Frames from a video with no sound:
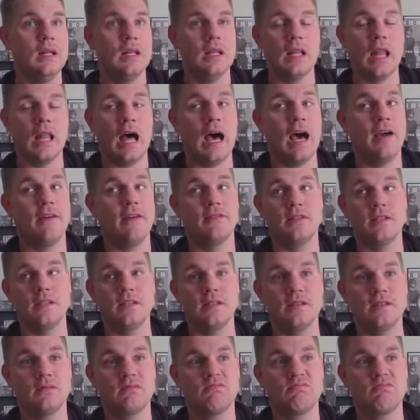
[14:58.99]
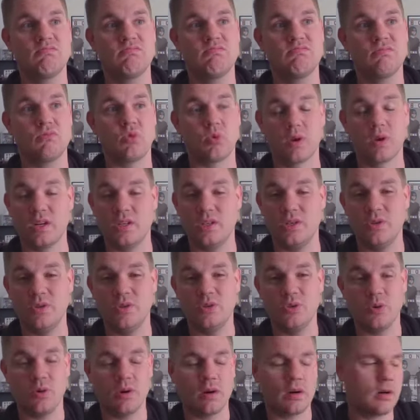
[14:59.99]
live since 22
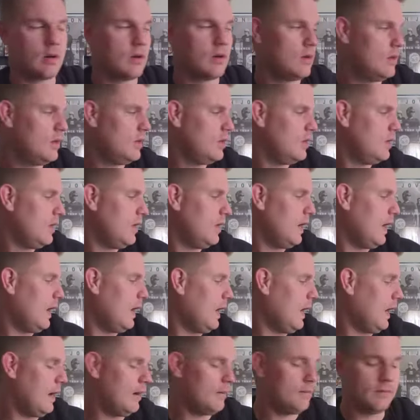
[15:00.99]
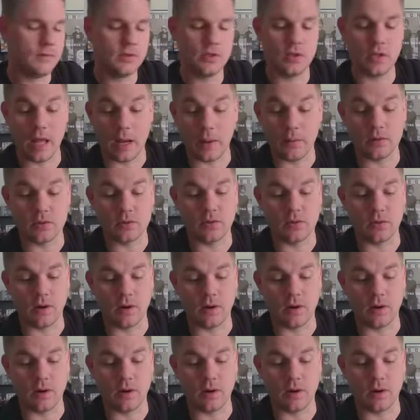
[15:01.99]
tour um, okay. so that's